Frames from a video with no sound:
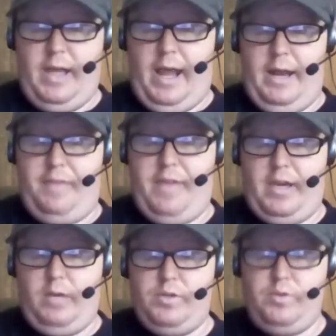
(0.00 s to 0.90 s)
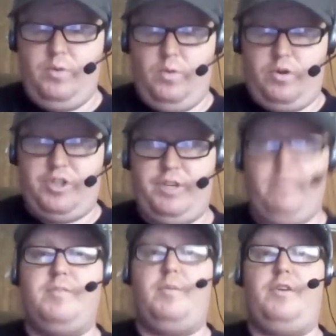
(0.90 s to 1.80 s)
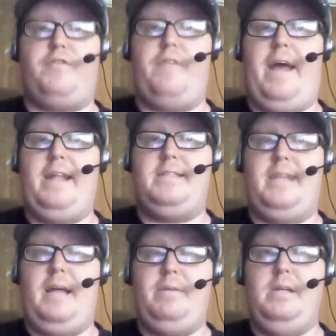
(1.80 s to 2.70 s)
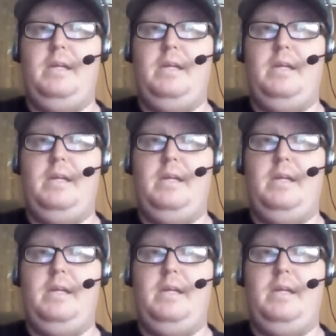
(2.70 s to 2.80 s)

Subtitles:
And thank you to Christian Rosenberg for that setup.